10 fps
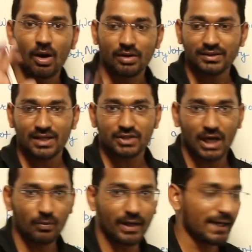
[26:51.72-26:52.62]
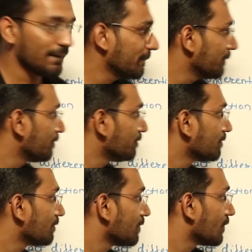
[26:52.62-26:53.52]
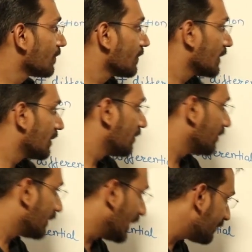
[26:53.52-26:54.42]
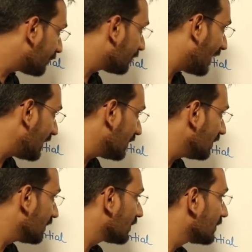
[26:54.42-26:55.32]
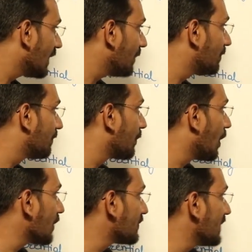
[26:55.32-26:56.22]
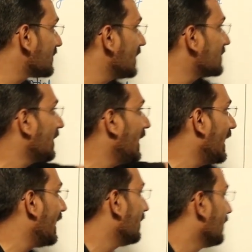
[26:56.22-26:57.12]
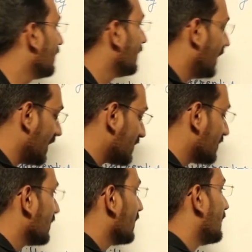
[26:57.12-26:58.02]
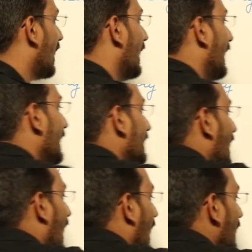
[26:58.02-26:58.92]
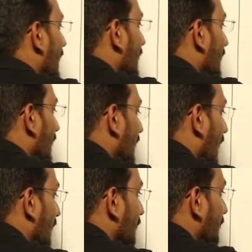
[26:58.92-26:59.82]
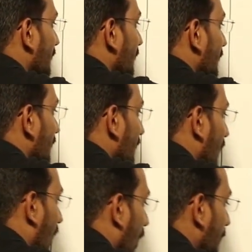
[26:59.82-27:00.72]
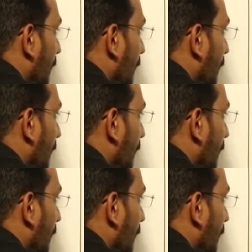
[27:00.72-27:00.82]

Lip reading: on the surrounding, if when the process is A, is the area under the curve of